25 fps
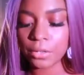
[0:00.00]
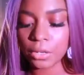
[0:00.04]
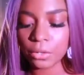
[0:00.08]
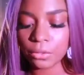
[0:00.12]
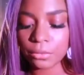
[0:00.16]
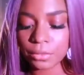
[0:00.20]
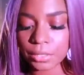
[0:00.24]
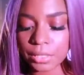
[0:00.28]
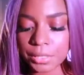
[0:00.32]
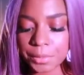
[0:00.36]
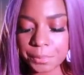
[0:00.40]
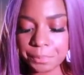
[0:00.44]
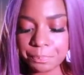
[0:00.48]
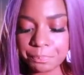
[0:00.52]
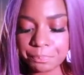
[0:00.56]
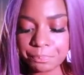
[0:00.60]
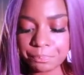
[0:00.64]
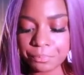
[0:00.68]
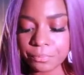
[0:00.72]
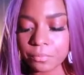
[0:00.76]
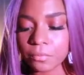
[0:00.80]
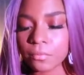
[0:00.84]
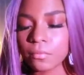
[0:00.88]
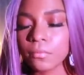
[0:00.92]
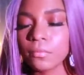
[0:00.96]
Notes
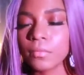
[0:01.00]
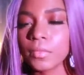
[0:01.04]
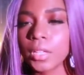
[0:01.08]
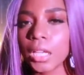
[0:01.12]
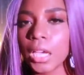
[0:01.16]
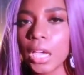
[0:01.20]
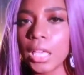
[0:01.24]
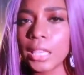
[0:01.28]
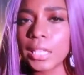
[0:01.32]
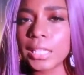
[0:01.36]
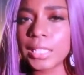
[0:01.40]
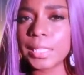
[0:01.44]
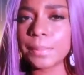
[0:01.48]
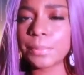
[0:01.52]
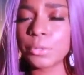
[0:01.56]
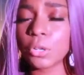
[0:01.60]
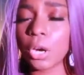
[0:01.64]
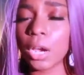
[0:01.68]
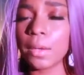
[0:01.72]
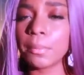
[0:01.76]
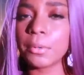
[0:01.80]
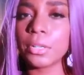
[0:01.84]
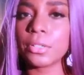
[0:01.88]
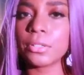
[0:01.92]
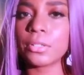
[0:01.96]
and the
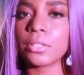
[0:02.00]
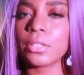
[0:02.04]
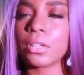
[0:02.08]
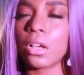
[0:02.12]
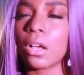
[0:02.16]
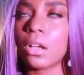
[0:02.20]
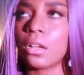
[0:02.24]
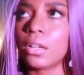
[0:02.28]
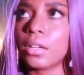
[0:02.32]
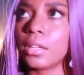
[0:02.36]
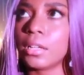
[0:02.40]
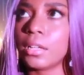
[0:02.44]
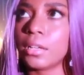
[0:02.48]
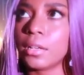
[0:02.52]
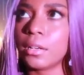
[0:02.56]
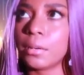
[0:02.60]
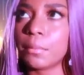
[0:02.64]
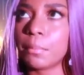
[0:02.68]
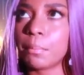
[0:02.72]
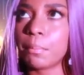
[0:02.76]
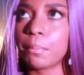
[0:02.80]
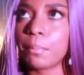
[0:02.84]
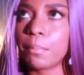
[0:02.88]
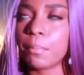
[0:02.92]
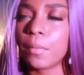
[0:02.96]
subscribers
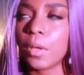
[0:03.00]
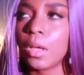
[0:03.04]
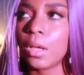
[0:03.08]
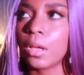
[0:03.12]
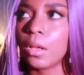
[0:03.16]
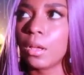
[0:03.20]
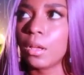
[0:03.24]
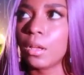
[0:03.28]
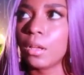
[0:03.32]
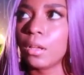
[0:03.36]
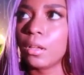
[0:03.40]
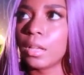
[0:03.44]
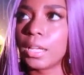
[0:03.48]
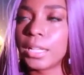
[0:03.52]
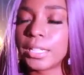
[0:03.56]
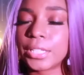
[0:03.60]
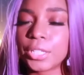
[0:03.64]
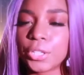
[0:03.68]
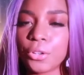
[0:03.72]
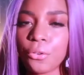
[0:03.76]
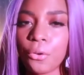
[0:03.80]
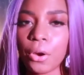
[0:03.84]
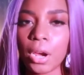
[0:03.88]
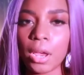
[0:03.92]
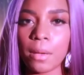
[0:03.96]
on
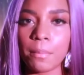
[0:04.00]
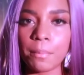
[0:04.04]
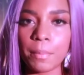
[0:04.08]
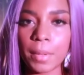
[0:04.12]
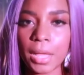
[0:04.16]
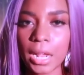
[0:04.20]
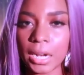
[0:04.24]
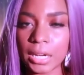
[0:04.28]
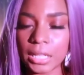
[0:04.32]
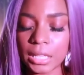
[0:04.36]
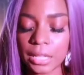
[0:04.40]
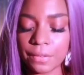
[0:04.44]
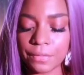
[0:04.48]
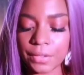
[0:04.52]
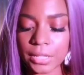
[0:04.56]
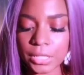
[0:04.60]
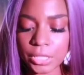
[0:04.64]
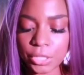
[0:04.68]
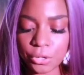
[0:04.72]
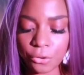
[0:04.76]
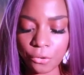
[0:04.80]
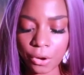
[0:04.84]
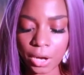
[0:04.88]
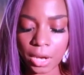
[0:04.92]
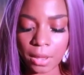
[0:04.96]
Instagram, Behati Life
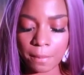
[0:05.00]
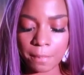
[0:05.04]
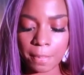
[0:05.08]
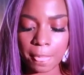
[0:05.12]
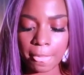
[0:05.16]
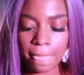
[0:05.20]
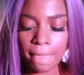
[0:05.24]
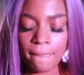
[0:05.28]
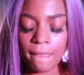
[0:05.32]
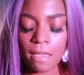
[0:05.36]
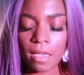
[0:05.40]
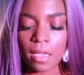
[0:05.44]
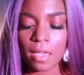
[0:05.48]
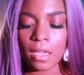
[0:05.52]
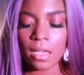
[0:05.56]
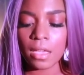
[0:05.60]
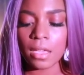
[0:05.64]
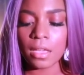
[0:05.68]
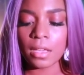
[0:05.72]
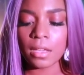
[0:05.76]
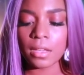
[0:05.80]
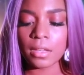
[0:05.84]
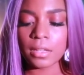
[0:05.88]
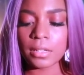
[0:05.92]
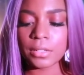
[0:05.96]
Instagram.
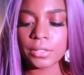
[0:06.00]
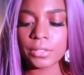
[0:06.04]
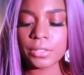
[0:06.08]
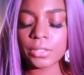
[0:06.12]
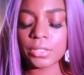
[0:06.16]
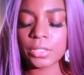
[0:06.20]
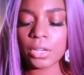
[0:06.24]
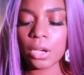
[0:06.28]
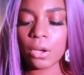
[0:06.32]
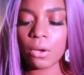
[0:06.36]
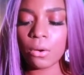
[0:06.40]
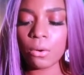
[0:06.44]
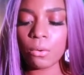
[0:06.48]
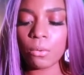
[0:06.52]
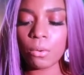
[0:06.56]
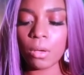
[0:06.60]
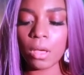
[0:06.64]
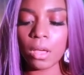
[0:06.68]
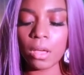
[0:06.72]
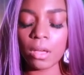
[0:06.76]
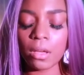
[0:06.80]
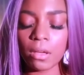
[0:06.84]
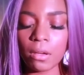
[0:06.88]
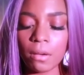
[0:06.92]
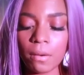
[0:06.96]
So,
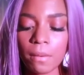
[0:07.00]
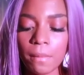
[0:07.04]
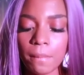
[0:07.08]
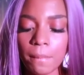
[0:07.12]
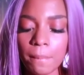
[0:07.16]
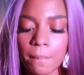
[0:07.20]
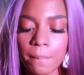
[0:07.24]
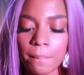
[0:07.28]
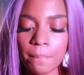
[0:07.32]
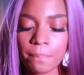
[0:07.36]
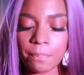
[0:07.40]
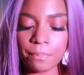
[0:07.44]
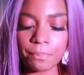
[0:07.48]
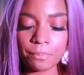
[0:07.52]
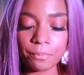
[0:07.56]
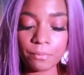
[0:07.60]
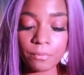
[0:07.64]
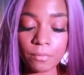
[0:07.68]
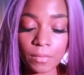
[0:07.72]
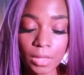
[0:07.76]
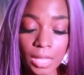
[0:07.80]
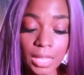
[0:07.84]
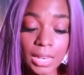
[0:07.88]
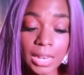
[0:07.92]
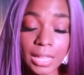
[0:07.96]

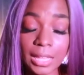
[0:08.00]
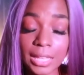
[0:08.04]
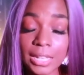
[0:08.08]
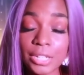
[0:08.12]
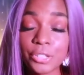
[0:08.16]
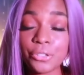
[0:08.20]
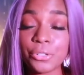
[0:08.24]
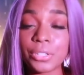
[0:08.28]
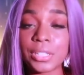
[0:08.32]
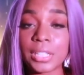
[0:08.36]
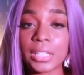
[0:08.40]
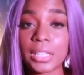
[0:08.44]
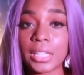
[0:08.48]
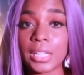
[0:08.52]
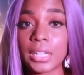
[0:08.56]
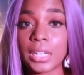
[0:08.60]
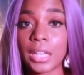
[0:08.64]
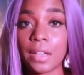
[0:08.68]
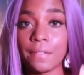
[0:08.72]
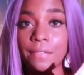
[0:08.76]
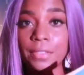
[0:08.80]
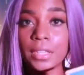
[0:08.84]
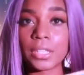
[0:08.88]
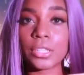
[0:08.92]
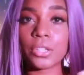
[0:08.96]
and interestingly
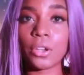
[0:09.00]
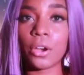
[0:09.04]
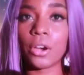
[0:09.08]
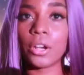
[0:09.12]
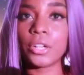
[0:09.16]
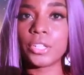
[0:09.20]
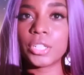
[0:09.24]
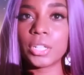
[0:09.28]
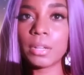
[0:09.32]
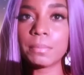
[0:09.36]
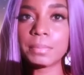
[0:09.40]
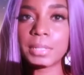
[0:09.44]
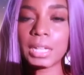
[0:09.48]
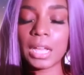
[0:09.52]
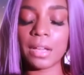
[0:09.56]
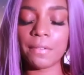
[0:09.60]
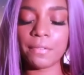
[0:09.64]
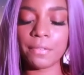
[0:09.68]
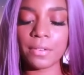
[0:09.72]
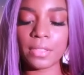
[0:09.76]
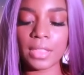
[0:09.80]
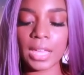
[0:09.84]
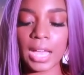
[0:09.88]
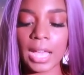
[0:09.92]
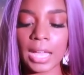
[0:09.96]
enough, this card jumped out
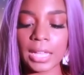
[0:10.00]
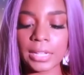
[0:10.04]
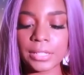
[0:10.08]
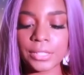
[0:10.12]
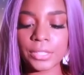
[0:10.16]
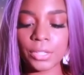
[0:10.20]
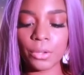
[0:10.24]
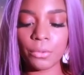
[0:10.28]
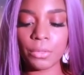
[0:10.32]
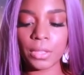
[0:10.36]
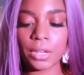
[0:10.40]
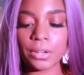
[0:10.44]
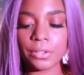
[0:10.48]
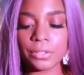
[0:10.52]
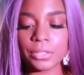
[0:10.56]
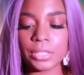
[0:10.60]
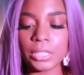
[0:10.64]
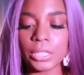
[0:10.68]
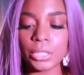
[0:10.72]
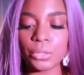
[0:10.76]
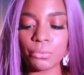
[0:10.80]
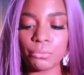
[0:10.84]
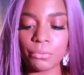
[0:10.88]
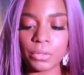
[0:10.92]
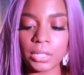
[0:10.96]
for that. So there's
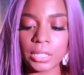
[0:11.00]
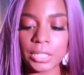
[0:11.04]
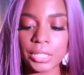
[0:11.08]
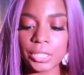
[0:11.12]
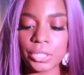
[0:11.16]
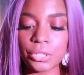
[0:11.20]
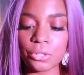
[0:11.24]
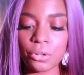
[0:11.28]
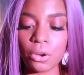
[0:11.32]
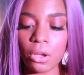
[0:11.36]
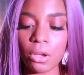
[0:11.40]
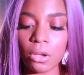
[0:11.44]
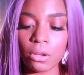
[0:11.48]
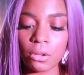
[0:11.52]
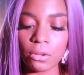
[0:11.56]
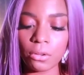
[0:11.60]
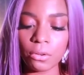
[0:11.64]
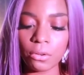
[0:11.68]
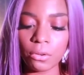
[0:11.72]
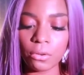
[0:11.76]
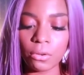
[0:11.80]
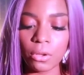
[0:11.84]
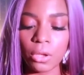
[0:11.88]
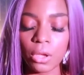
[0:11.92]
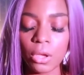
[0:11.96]
this really
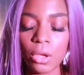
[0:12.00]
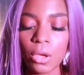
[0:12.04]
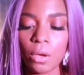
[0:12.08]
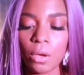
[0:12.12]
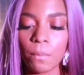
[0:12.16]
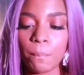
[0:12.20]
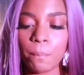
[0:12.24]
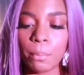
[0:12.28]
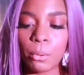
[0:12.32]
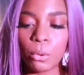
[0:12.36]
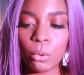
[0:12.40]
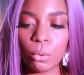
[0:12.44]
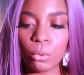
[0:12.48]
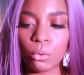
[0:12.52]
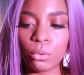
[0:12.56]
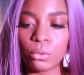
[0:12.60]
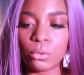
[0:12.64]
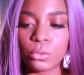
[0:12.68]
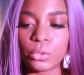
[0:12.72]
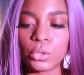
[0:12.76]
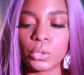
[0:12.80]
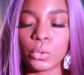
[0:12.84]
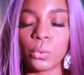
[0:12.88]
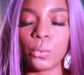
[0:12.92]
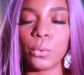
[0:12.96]
strong
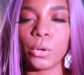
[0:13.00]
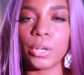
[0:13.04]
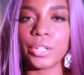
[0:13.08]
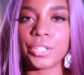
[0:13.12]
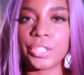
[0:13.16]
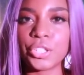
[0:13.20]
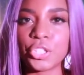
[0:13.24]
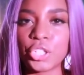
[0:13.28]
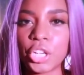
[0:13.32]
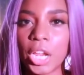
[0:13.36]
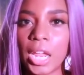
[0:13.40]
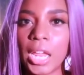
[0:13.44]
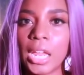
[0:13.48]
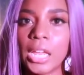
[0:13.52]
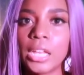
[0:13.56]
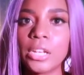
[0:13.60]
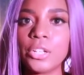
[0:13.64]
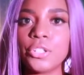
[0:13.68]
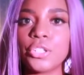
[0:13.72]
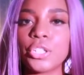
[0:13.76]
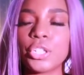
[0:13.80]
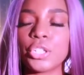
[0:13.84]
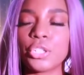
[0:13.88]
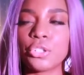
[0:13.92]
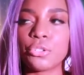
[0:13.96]
pull towards
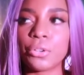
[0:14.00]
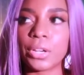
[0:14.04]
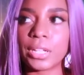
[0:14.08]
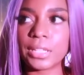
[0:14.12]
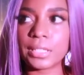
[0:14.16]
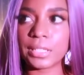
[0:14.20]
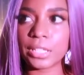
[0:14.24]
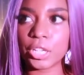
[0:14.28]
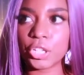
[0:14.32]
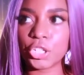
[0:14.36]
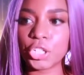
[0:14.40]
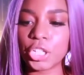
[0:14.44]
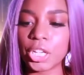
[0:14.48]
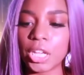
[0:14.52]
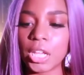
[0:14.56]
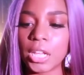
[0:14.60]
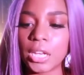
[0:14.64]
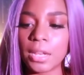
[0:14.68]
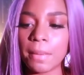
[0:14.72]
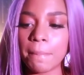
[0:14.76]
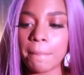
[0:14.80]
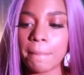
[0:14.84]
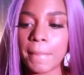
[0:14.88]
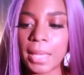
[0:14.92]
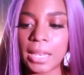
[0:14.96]
change, transition,
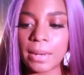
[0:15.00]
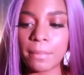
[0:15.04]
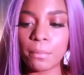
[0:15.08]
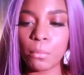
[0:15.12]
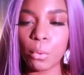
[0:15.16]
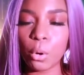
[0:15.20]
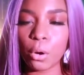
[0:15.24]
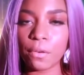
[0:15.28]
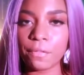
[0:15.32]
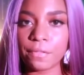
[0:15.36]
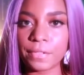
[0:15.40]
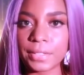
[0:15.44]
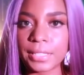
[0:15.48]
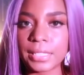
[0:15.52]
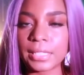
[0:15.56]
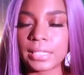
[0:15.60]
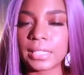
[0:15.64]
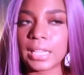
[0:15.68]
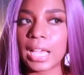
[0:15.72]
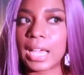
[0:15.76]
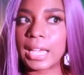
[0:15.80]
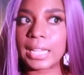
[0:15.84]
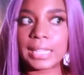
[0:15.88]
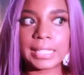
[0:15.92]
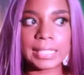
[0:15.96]

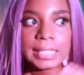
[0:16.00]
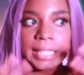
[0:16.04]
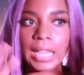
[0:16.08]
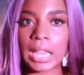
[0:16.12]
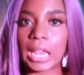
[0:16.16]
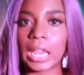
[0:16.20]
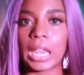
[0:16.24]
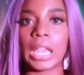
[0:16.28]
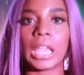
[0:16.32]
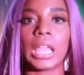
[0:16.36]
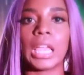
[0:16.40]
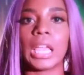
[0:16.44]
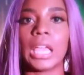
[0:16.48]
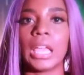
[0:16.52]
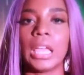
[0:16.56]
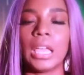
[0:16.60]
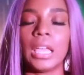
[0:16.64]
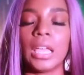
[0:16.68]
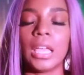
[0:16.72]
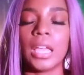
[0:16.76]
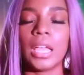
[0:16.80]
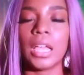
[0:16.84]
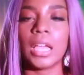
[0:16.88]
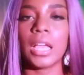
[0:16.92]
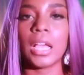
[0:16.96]
metamorphosizing,
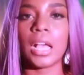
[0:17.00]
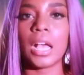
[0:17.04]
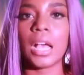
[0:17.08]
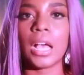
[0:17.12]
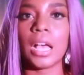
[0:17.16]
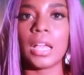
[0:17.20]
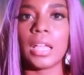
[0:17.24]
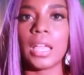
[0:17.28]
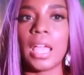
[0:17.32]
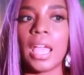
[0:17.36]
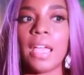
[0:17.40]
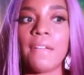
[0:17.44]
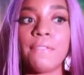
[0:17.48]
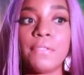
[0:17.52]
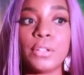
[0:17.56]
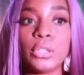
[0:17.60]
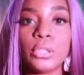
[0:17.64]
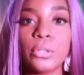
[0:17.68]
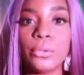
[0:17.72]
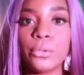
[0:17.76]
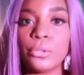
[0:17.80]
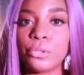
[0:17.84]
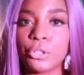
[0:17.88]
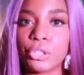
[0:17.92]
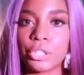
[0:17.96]

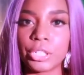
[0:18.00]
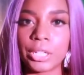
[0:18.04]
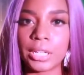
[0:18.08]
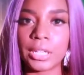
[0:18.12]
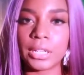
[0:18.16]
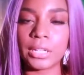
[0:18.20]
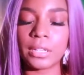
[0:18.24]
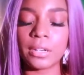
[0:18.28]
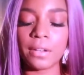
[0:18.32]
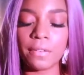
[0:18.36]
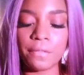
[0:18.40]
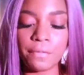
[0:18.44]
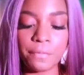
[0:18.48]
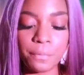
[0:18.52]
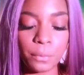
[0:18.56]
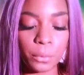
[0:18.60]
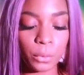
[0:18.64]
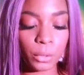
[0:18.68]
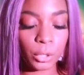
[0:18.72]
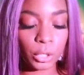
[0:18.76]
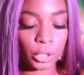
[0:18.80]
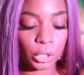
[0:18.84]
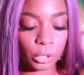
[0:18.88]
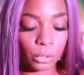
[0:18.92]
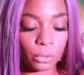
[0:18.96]
evolution
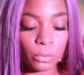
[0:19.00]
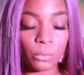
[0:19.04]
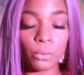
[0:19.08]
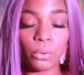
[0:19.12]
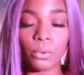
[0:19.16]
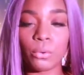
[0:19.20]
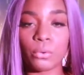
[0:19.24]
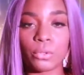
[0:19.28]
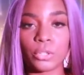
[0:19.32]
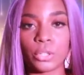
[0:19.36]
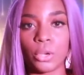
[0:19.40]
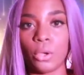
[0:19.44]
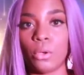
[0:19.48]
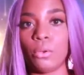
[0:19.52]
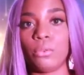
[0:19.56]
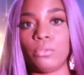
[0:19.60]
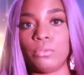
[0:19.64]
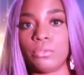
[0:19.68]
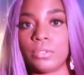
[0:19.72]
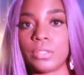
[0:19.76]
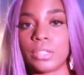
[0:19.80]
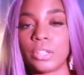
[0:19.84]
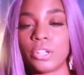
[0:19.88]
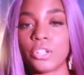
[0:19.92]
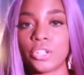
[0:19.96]
for you who
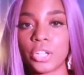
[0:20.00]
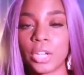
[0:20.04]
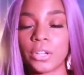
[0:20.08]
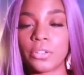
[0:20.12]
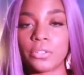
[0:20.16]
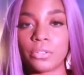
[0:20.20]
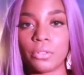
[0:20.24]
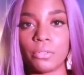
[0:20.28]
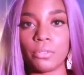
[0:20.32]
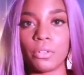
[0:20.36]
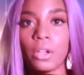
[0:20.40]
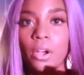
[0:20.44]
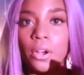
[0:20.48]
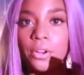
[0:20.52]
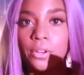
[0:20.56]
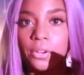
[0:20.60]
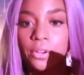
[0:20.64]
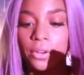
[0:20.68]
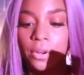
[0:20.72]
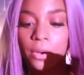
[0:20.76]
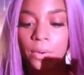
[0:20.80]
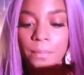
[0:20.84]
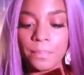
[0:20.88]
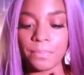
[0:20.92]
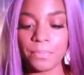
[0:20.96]
chose Gentle
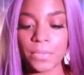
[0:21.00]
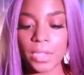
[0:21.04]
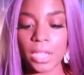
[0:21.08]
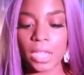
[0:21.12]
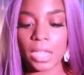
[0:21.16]
Gardener.